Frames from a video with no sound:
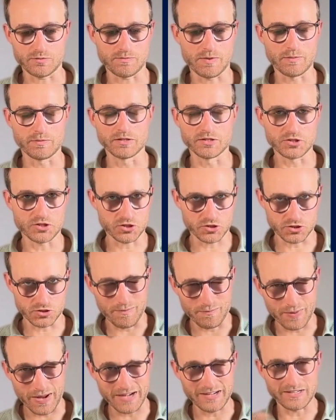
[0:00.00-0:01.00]
Bubble is just
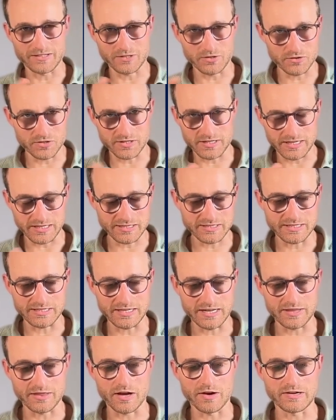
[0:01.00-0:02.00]
appending those things
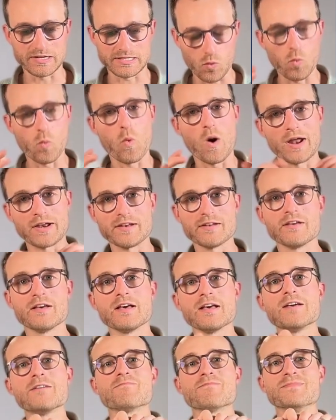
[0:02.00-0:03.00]
together as one
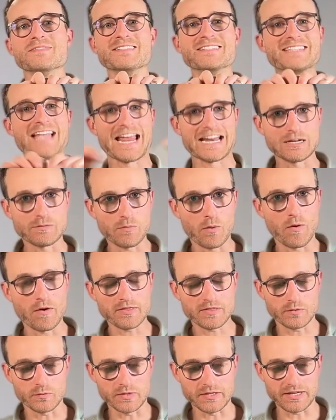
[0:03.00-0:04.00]
data point
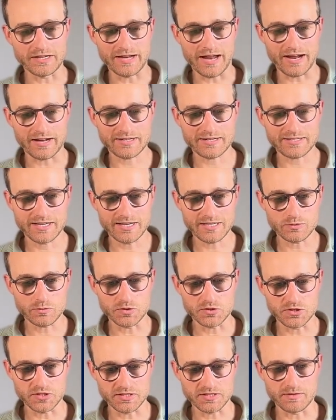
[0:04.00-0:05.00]
that we can access,
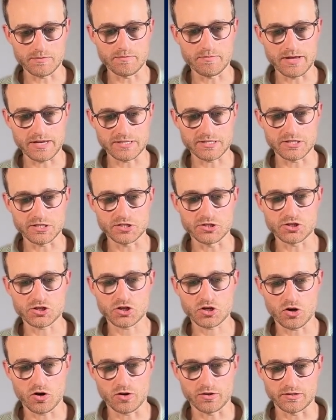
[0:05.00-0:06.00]
which is the message
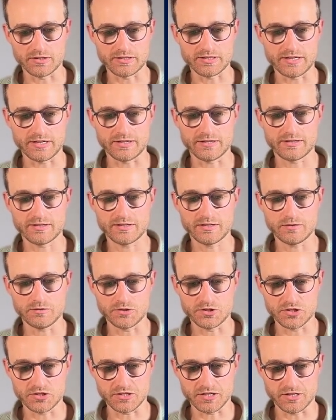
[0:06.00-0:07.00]
content,
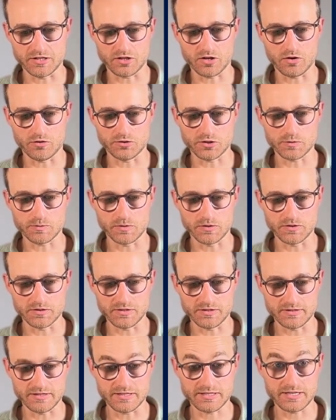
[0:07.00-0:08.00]
which is going to correspond
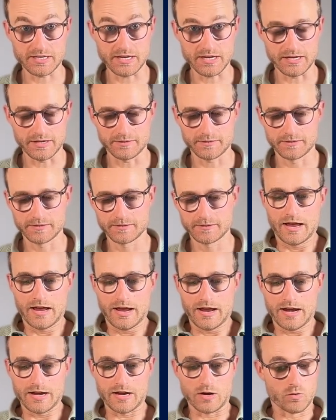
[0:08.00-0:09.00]
to this here.
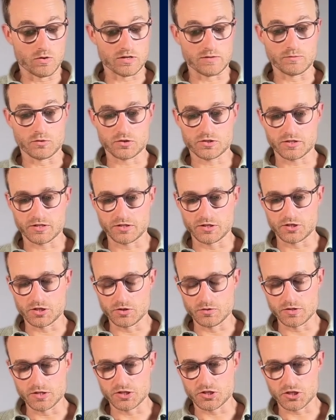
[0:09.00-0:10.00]
And now what I'm also going to
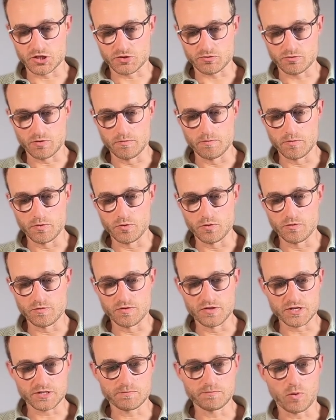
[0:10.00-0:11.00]
do is just remove
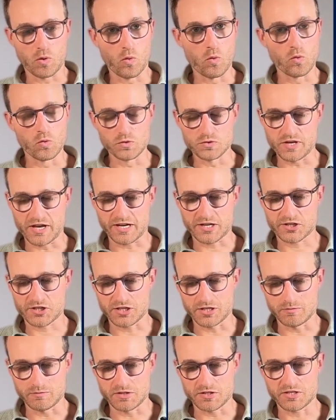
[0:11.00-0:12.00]
this pause
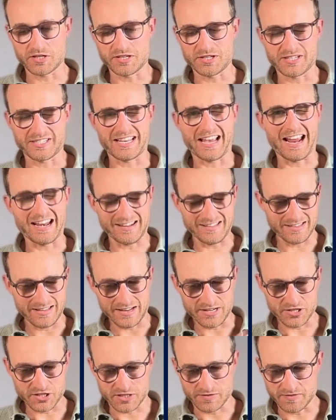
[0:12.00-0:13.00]
action, which I just had in there
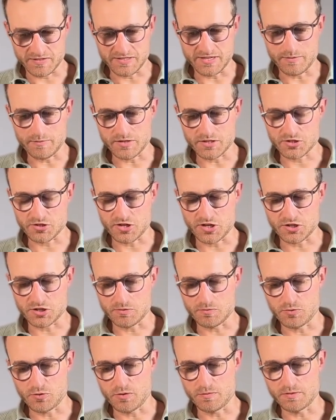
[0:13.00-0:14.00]
just for demonstration
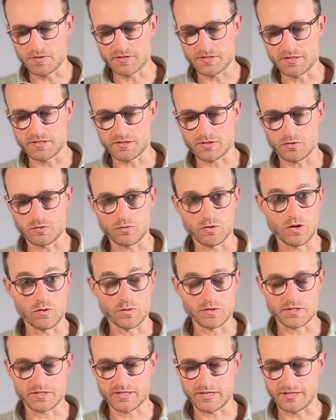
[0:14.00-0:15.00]
purposes while we're
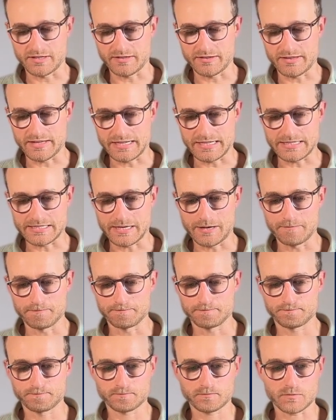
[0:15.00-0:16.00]
setting things
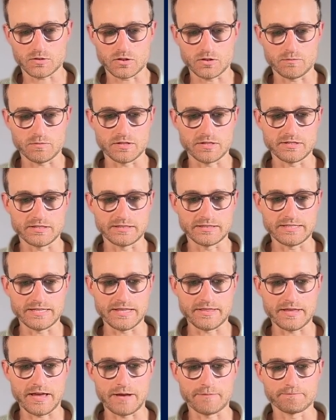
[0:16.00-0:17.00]
up. So I'm going to delete
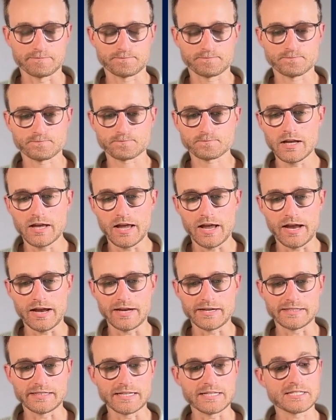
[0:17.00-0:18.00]
that.
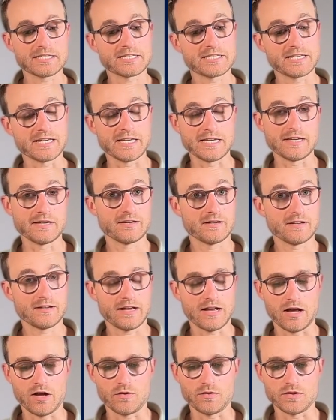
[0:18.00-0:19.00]
And let's see
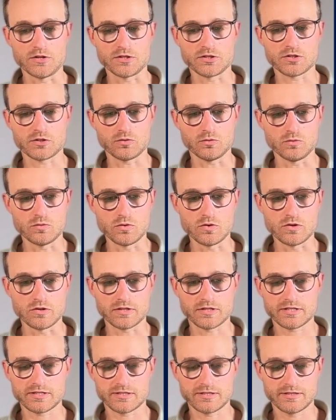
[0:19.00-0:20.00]
how this works.